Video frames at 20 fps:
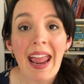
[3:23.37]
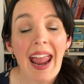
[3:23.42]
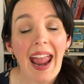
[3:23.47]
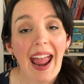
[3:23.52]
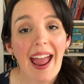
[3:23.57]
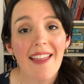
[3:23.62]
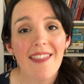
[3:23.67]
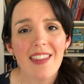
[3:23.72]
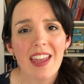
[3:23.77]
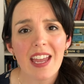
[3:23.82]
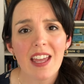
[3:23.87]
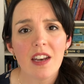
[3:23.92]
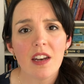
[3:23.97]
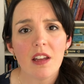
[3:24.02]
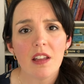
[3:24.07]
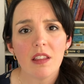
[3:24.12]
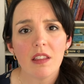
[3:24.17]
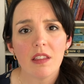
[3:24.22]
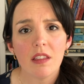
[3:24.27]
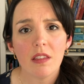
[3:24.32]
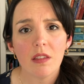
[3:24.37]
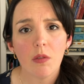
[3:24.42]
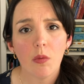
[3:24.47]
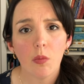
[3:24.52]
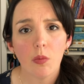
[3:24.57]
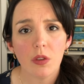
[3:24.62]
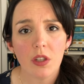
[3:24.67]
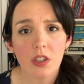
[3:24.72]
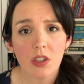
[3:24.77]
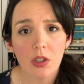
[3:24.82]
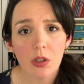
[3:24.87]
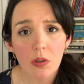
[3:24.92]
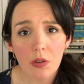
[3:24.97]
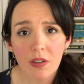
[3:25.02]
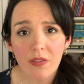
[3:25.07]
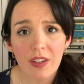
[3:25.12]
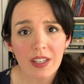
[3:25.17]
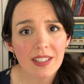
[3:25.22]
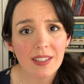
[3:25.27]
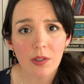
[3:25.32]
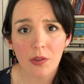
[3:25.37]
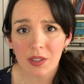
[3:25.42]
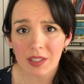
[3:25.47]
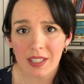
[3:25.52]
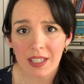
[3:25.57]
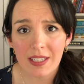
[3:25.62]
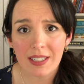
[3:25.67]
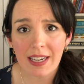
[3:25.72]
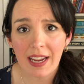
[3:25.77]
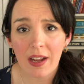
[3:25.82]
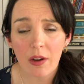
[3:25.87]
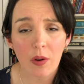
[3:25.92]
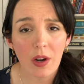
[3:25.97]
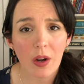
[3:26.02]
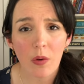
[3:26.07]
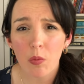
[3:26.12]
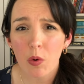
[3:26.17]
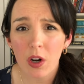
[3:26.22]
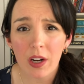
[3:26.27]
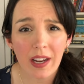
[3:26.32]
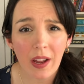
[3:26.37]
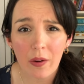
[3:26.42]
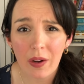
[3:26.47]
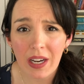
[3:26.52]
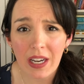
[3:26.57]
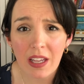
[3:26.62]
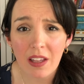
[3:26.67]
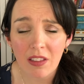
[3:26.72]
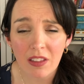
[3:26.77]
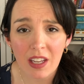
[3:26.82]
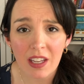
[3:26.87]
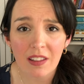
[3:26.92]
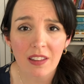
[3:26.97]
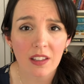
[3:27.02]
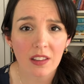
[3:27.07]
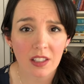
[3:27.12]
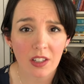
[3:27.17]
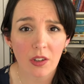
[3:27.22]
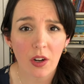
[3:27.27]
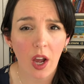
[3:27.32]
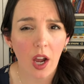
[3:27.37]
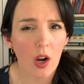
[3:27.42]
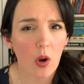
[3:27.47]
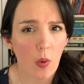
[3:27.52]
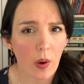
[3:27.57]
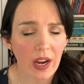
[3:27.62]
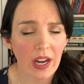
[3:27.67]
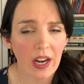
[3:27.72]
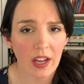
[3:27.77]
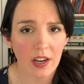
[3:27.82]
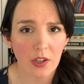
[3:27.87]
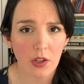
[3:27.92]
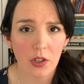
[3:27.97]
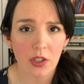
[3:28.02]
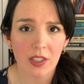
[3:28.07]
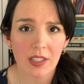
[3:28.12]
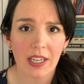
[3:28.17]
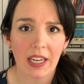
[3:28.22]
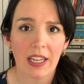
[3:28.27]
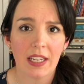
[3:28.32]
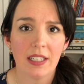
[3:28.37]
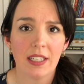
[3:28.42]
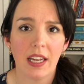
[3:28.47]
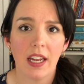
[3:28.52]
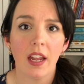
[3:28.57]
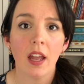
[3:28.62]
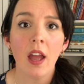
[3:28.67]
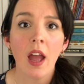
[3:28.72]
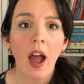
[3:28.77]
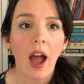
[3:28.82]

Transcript: And then the two of us will sit down and work out anything that they're not quite understanding.